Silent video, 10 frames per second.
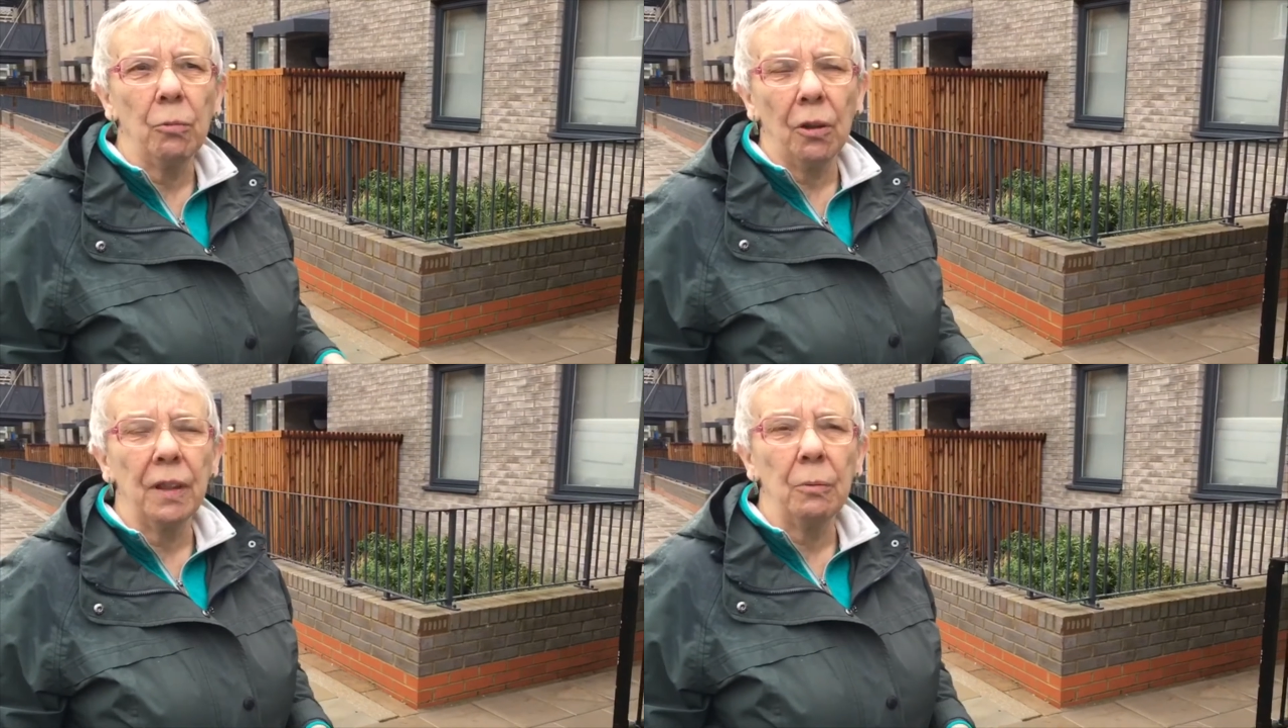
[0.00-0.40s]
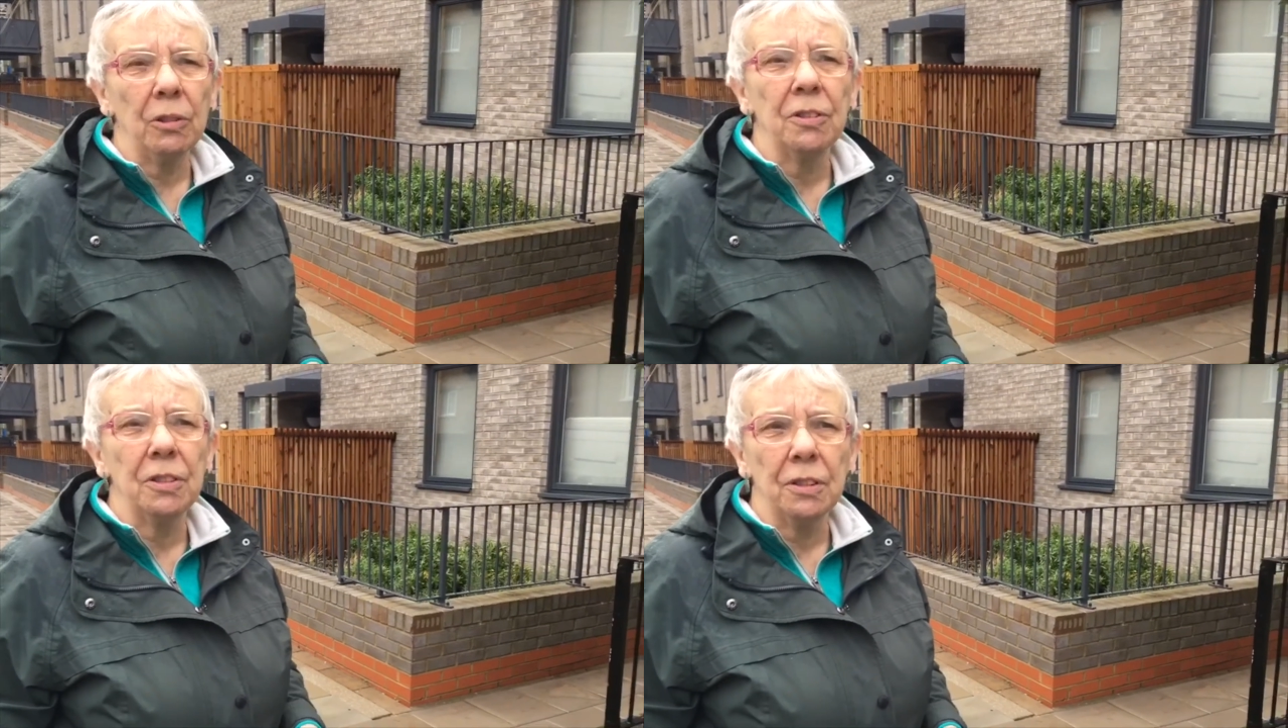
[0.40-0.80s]
what they
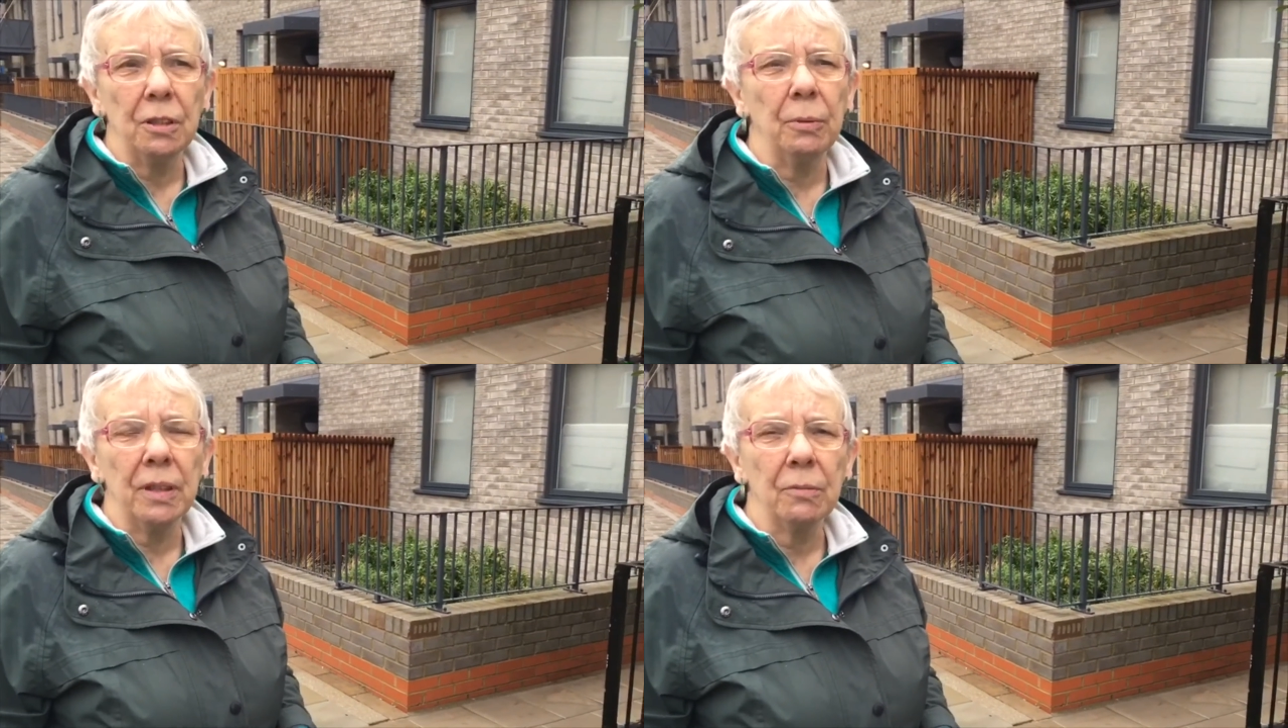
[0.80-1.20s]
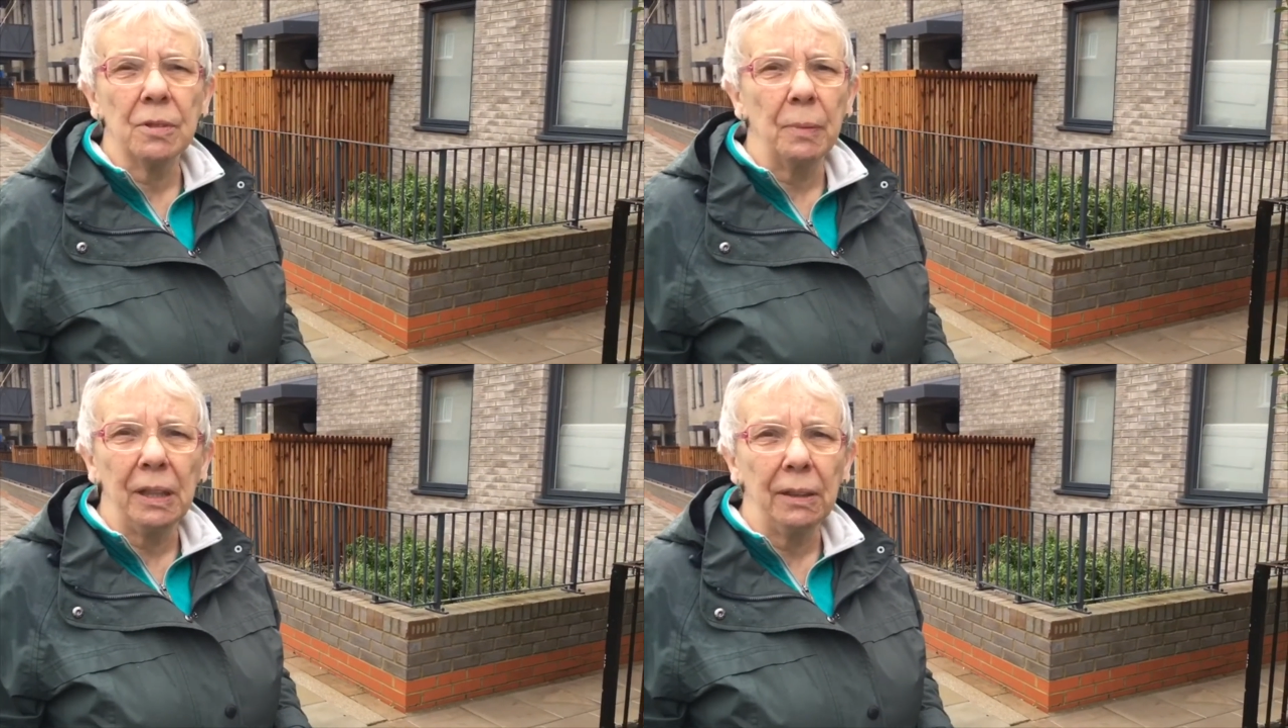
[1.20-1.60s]
wanted to do with it
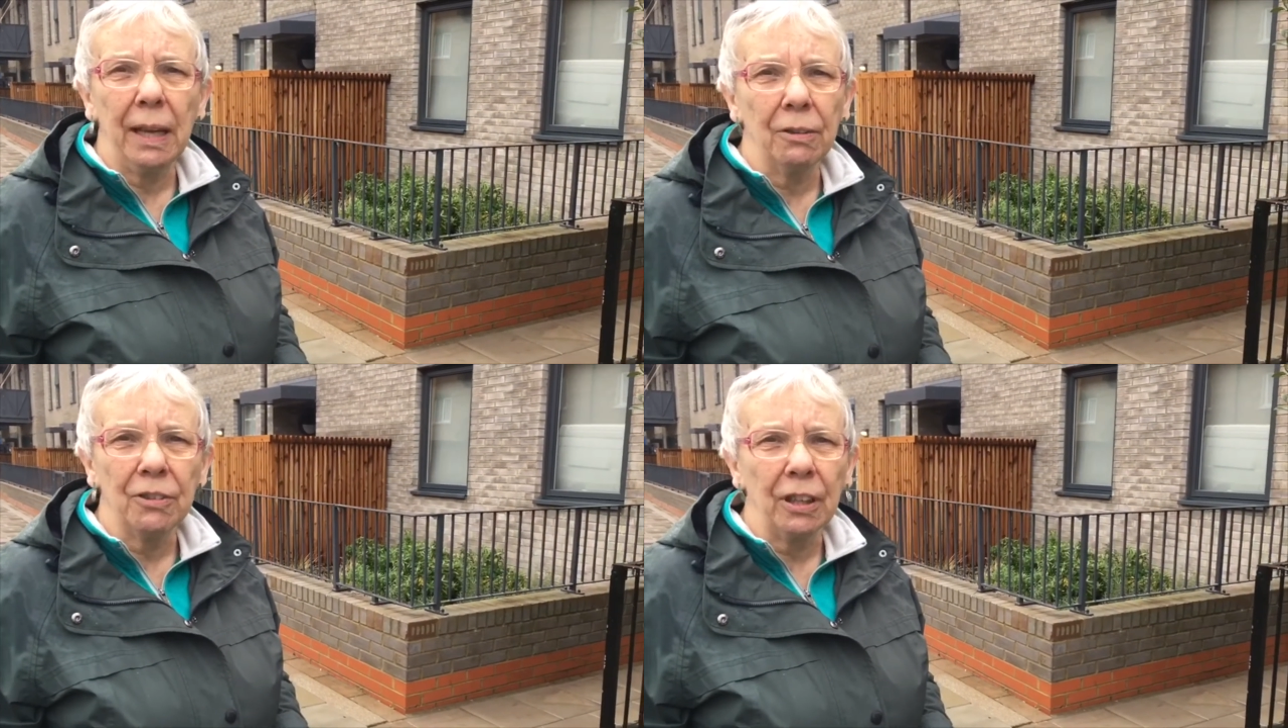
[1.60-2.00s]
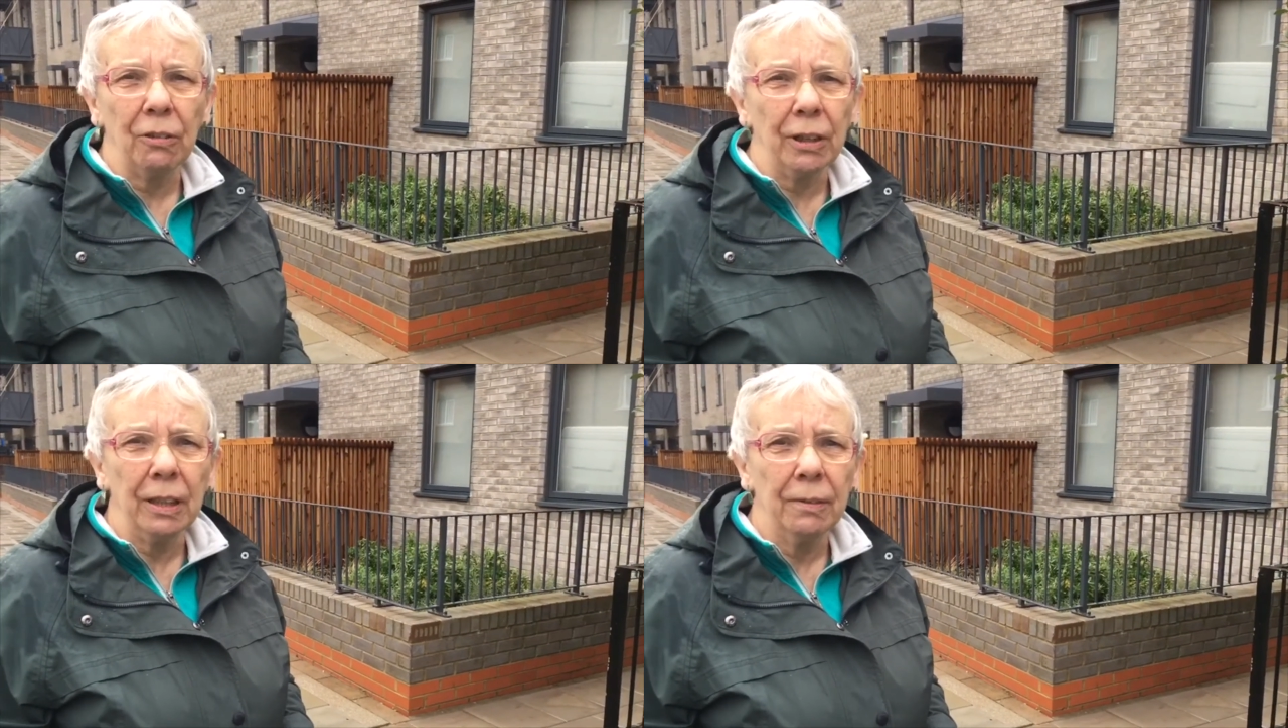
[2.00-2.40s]
was build housing
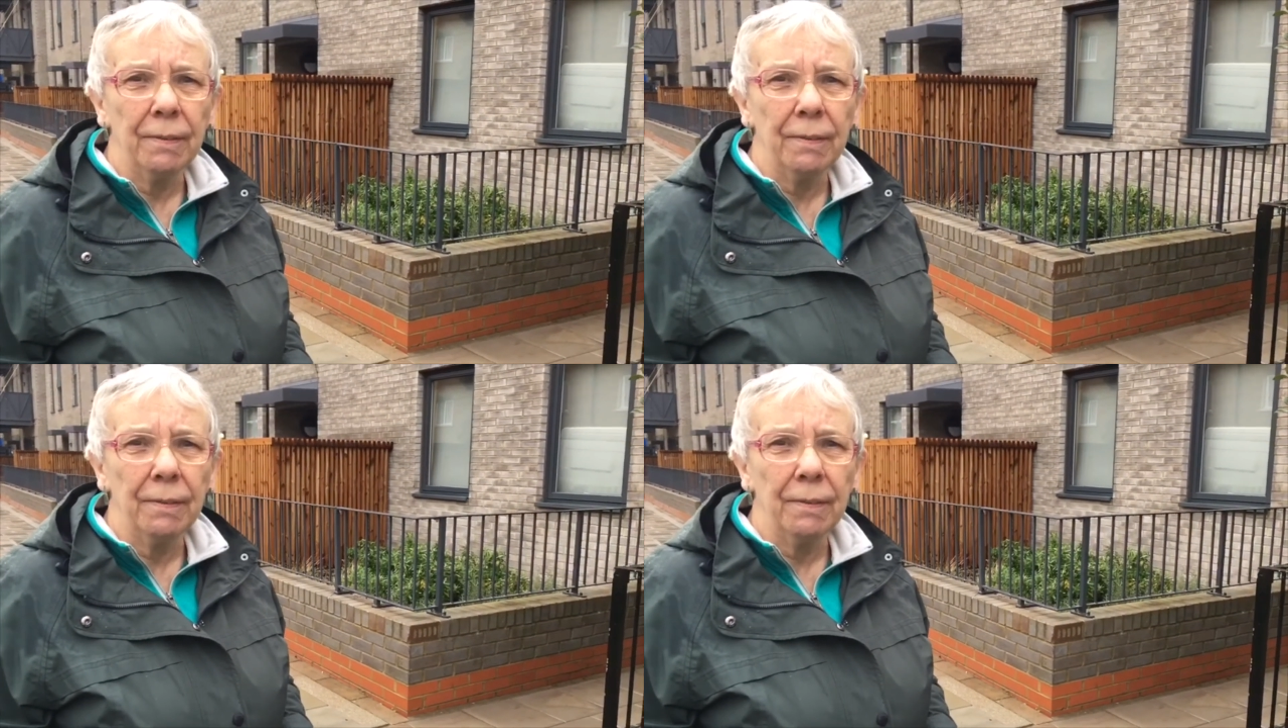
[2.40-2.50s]
on it.